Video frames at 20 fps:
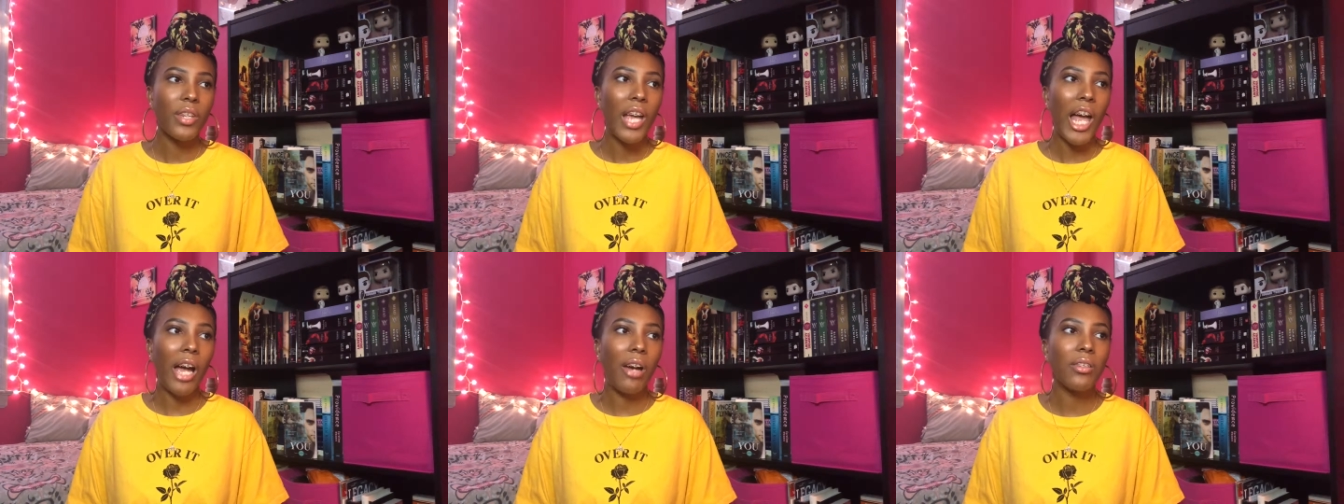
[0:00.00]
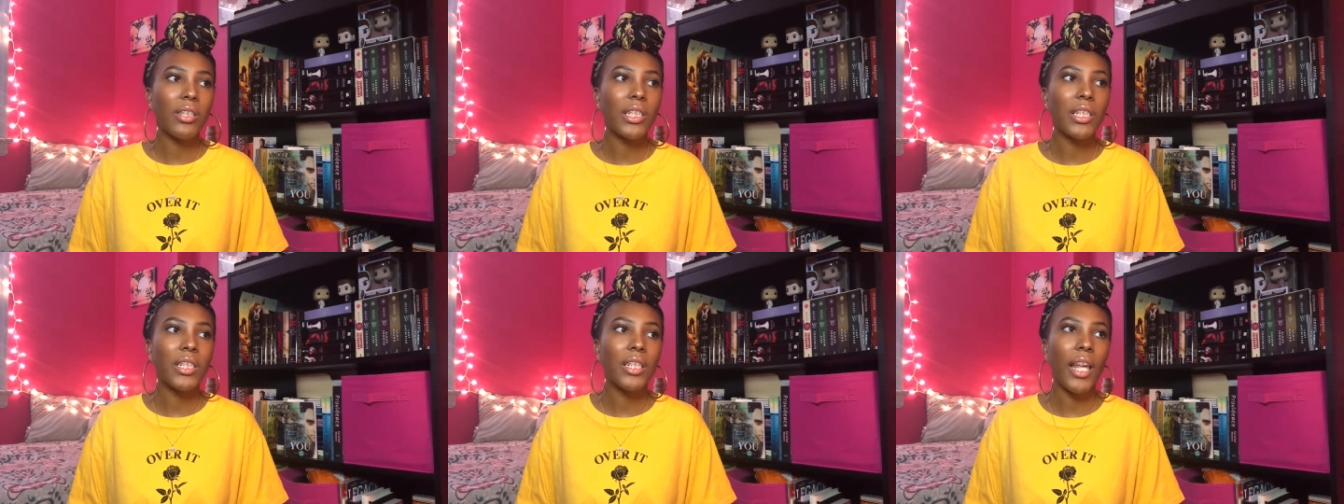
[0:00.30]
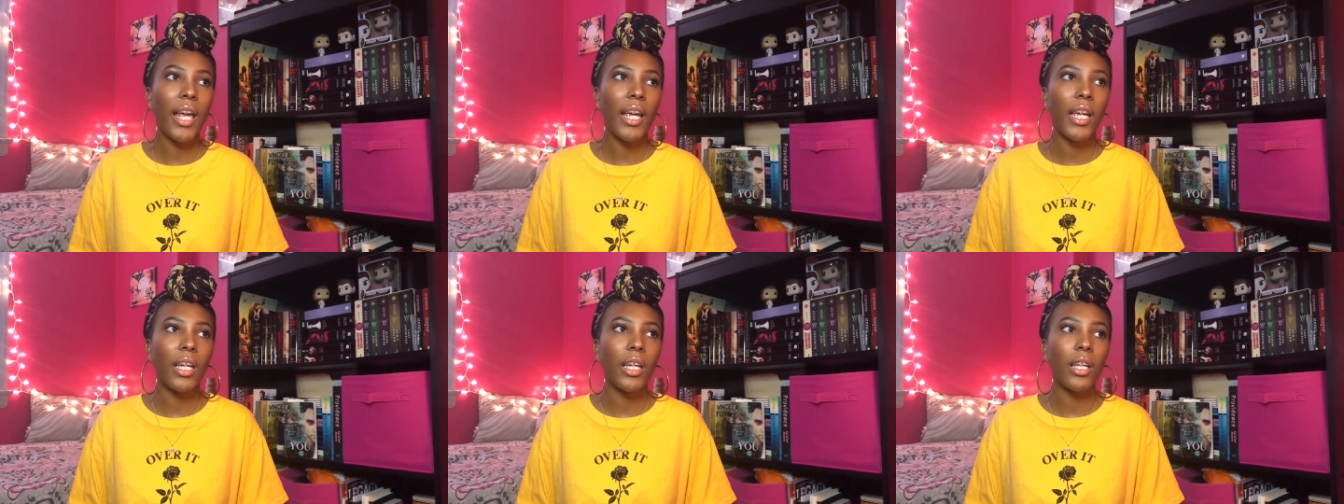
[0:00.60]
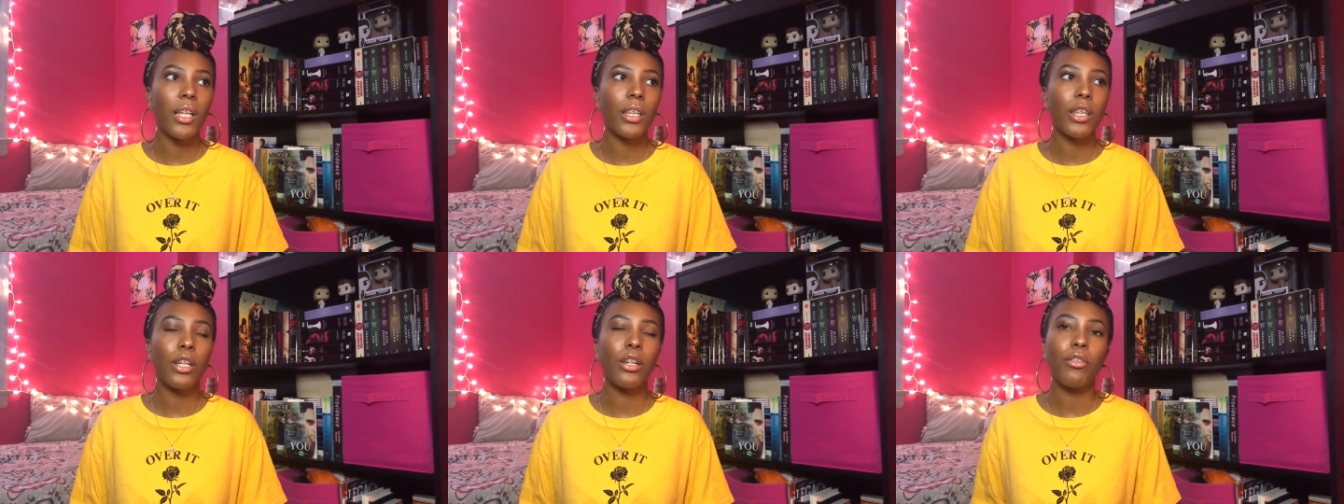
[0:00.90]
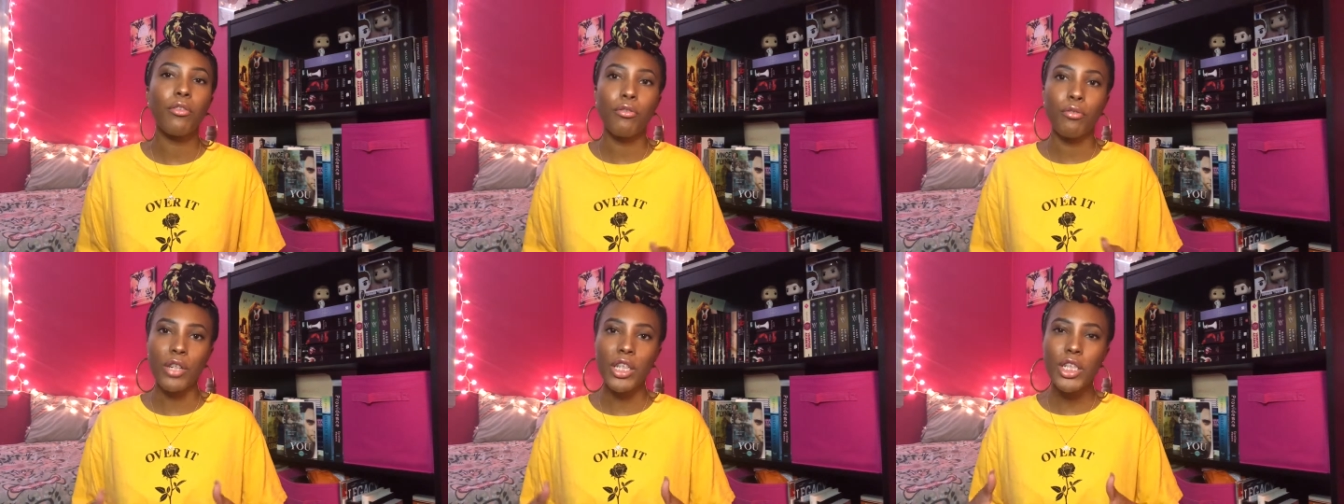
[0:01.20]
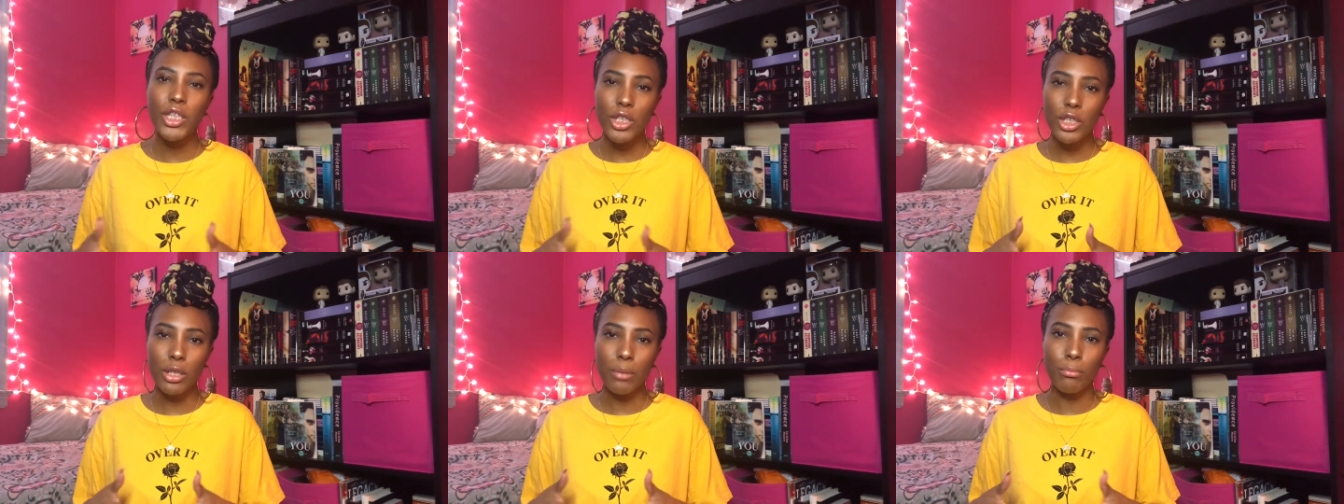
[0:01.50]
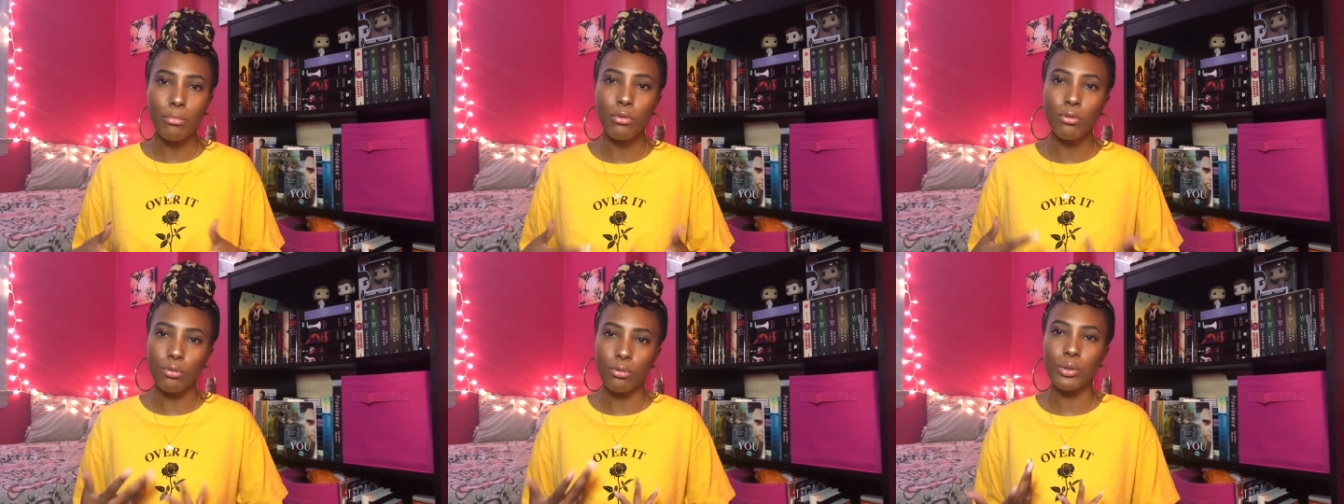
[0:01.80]
I was just like, their
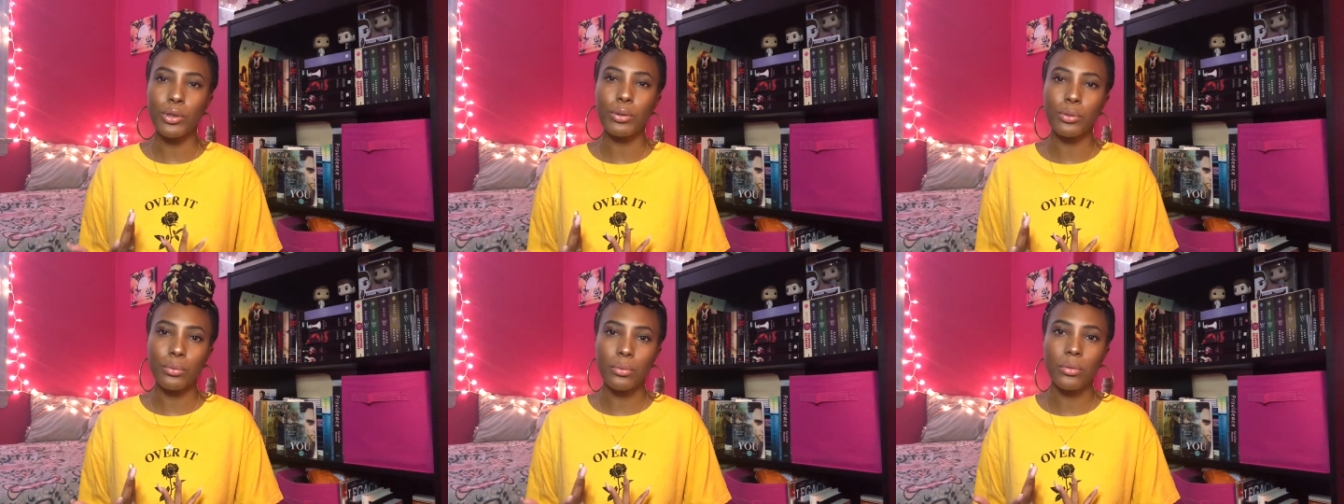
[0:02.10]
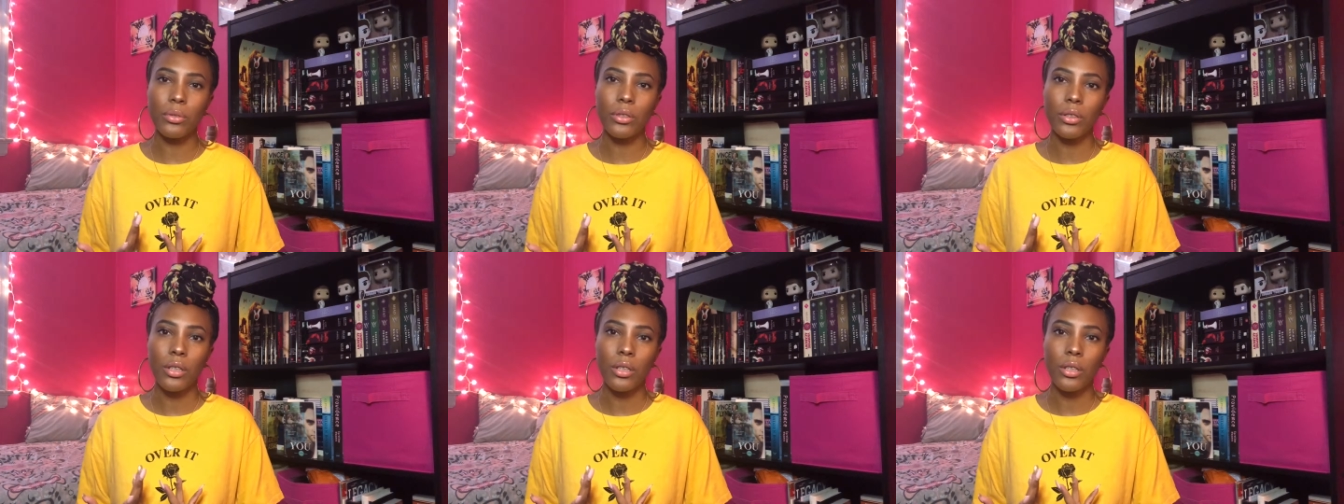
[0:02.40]
friendship grew